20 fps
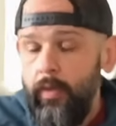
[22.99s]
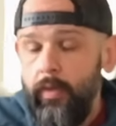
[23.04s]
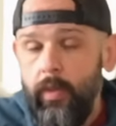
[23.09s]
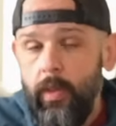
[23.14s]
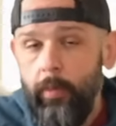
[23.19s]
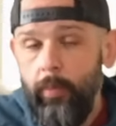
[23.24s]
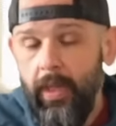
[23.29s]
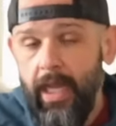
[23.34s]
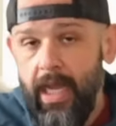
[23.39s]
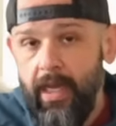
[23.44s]

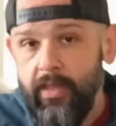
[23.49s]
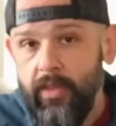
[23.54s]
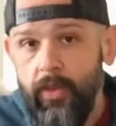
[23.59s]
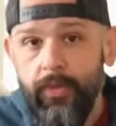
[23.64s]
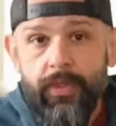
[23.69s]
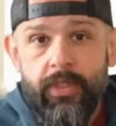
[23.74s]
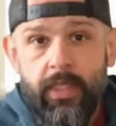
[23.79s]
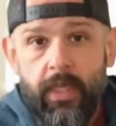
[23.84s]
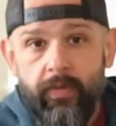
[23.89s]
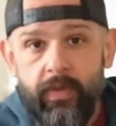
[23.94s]
the
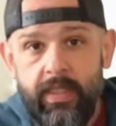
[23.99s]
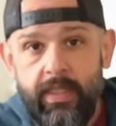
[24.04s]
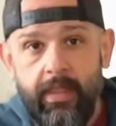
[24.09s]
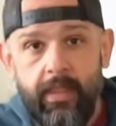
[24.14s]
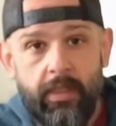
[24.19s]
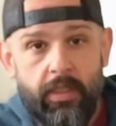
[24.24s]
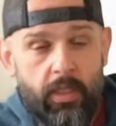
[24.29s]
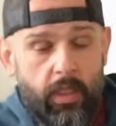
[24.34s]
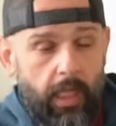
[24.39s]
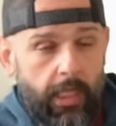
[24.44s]
Blackstone
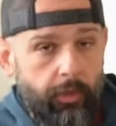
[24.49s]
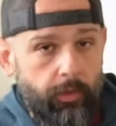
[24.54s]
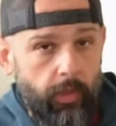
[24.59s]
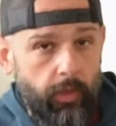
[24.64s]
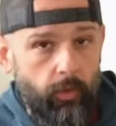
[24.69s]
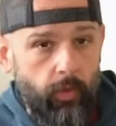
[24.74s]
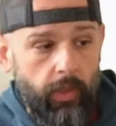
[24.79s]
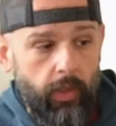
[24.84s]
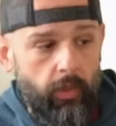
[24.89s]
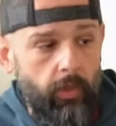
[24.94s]
17-inch
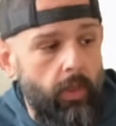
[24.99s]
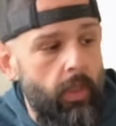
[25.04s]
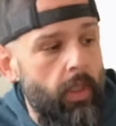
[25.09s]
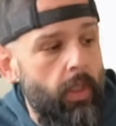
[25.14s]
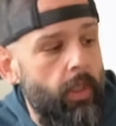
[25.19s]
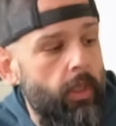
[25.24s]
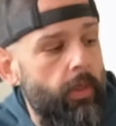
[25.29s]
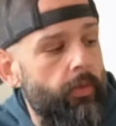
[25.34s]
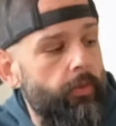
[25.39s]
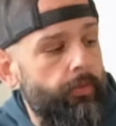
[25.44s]
electric griddle
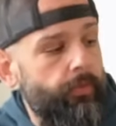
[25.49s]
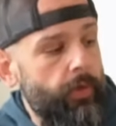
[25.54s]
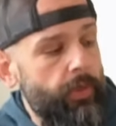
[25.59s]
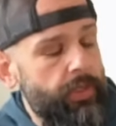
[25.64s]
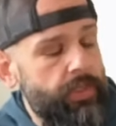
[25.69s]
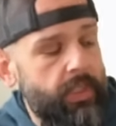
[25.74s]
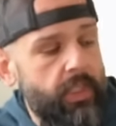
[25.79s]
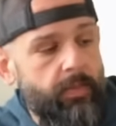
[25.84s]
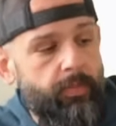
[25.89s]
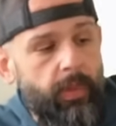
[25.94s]

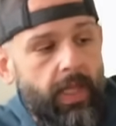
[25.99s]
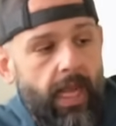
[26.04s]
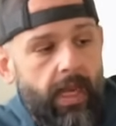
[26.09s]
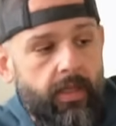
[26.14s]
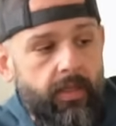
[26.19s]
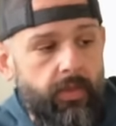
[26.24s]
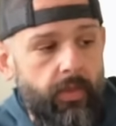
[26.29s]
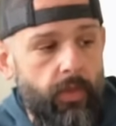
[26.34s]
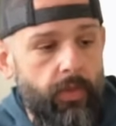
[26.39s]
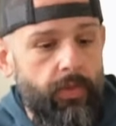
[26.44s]
versus
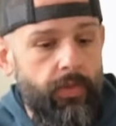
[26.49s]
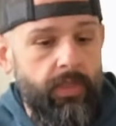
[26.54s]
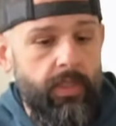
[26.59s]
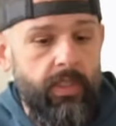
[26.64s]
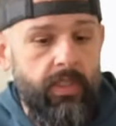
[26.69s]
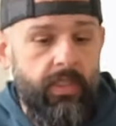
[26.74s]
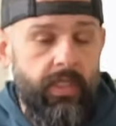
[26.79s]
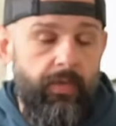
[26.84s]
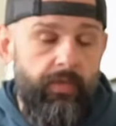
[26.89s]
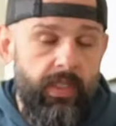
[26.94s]
Blackstone's
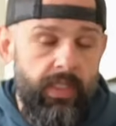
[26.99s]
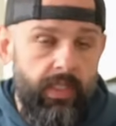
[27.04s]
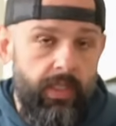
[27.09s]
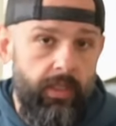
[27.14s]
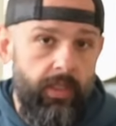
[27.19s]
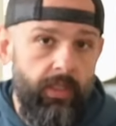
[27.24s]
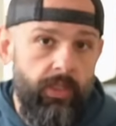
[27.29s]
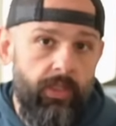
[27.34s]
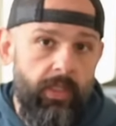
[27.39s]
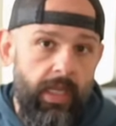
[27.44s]

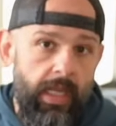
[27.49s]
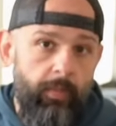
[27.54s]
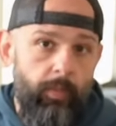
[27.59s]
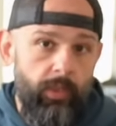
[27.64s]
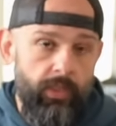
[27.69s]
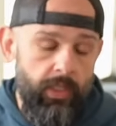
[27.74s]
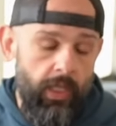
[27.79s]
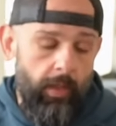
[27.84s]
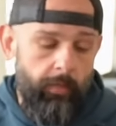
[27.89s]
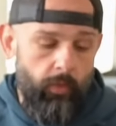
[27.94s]
17-inch
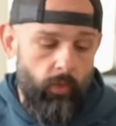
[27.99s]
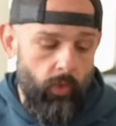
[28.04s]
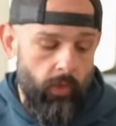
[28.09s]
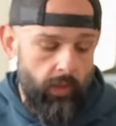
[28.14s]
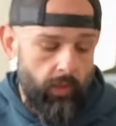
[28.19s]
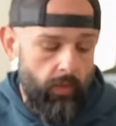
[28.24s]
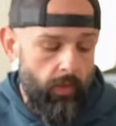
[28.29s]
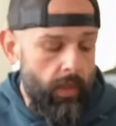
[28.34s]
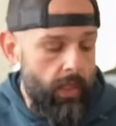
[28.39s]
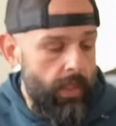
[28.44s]
tabletop
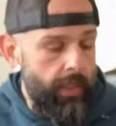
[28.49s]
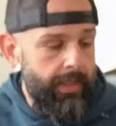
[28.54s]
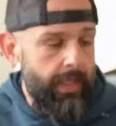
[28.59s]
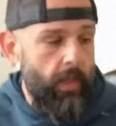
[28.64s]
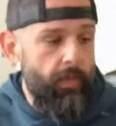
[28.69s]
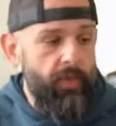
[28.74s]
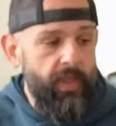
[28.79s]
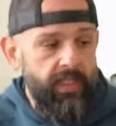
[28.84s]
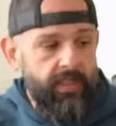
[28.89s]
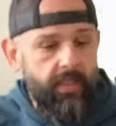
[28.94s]
griddle.
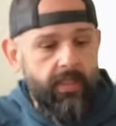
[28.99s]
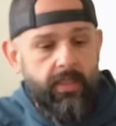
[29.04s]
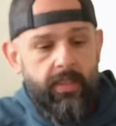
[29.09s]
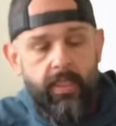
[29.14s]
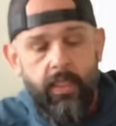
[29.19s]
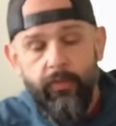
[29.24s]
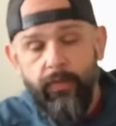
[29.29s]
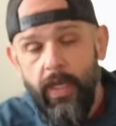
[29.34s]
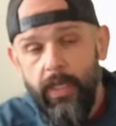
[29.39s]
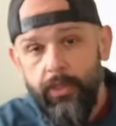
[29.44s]
Now, this is
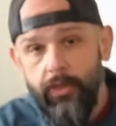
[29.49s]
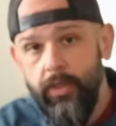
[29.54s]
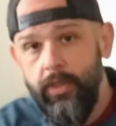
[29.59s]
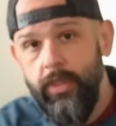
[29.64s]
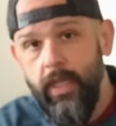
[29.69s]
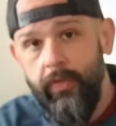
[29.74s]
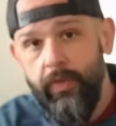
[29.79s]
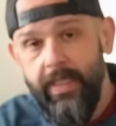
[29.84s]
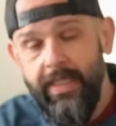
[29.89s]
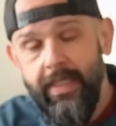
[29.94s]
the Adventure
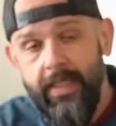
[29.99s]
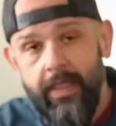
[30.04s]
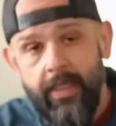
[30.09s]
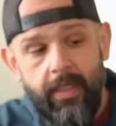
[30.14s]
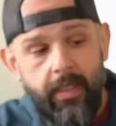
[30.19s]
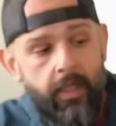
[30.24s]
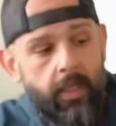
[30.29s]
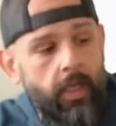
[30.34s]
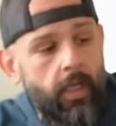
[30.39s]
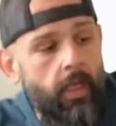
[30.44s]

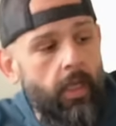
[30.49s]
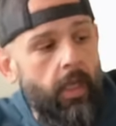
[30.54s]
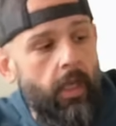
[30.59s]
17.